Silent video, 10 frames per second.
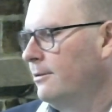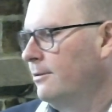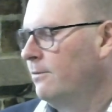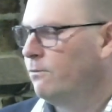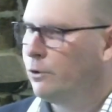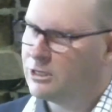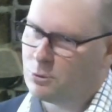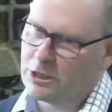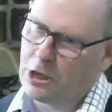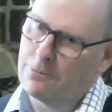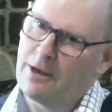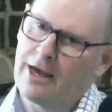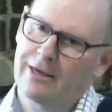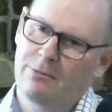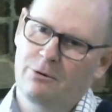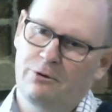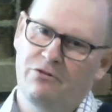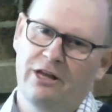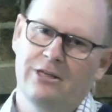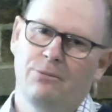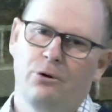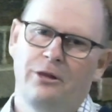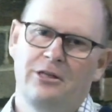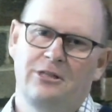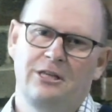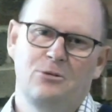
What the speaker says: For as we go back and we reflect upon these things,